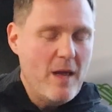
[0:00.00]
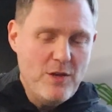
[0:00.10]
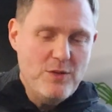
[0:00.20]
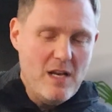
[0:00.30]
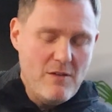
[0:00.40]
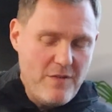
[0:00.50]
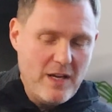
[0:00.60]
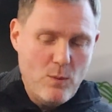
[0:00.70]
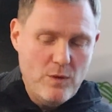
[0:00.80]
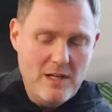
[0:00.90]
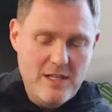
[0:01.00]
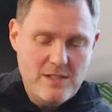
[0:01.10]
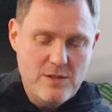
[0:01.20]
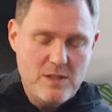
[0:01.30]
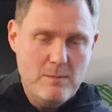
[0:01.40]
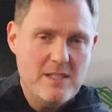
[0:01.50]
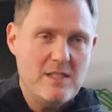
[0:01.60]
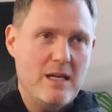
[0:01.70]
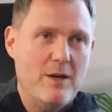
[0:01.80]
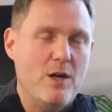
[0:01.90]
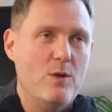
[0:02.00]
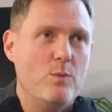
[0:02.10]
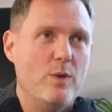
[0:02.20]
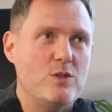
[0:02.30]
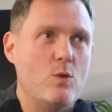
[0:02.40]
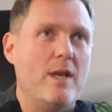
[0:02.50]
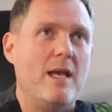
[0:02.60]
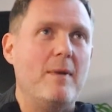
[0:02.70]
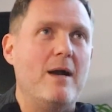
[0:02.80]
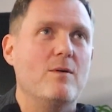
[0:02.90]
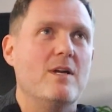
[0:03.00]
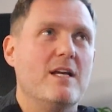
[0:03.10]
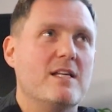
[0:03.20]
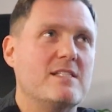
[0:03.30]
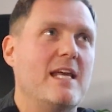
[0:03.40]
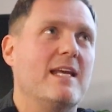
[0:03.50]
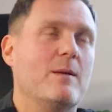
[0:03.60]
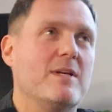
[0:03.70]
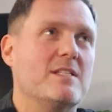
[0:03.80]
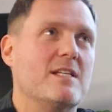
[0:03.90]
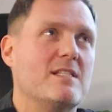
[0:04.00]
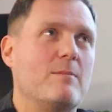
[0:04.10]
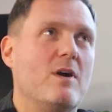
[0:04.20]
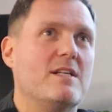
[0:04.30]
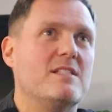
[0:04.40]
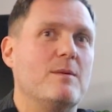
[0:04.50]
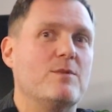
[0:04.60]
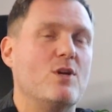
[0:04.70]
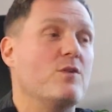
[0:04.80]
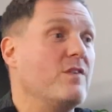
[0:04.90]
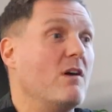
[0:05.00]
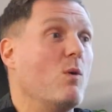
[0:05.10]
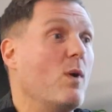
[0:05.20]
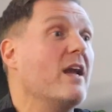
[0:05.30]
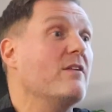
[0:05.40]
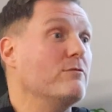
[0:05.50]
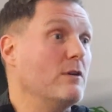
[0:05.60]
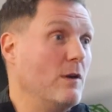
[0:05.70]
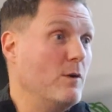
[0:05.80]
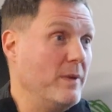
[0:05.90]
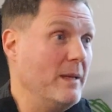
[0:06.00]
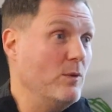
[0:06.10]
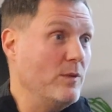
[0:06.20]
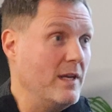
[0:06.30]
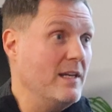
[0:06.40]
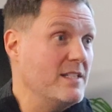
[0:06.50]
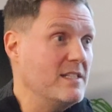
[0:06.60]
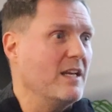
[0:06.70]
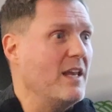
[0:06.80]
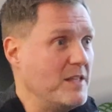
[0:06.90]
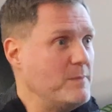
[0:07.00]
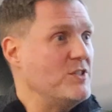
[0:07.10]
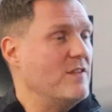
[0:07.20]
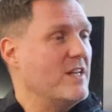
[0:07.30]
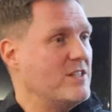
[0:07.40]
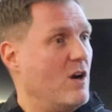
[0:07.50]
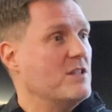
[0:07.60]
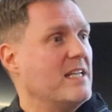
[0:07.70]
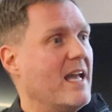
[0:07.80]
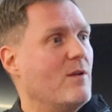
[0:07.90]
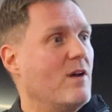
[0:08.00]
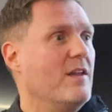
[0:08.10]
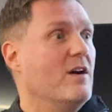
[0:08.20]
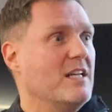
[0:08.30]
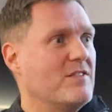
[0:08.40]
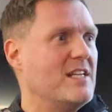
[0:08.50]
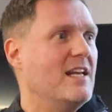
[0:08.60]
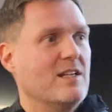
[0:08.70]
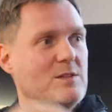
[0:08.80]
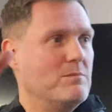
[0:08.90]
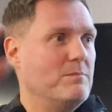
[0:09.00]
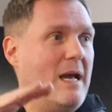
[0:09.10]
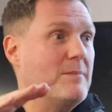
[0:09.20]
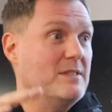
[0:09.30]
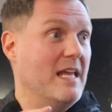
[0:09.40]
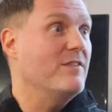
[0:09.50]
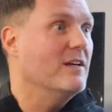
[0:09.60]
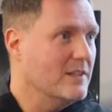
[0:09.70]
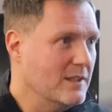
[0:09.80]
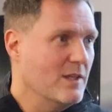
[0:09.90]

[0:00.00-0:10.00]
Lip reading: And you did another thing I don't want the listeners to miss. And now I know when talking about selling a business that might seem so far away for a lot of people that are listening, especially if they're starting out, like the idea of selling is perhaps never.